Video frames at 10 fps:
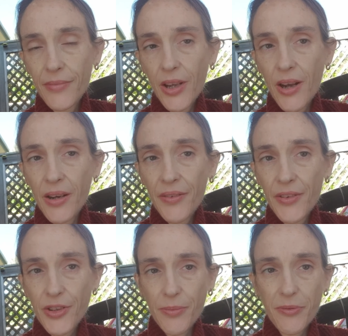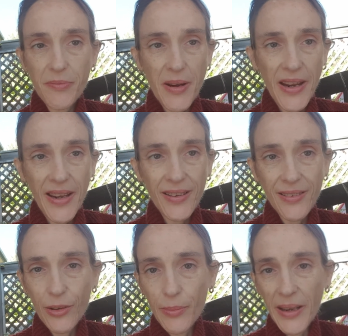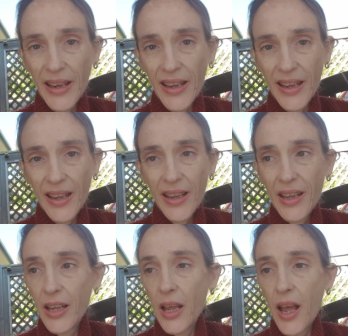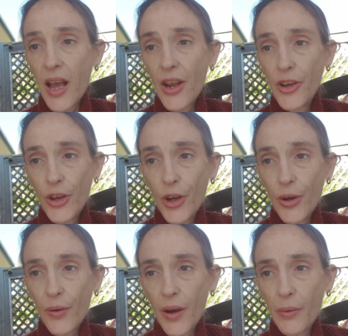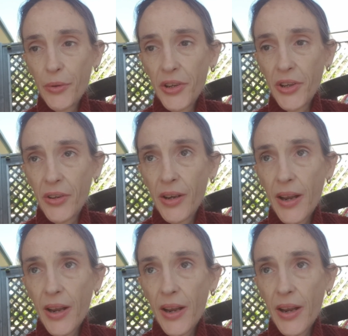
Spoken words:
kind of the top of my head a little bit here. No, I would not.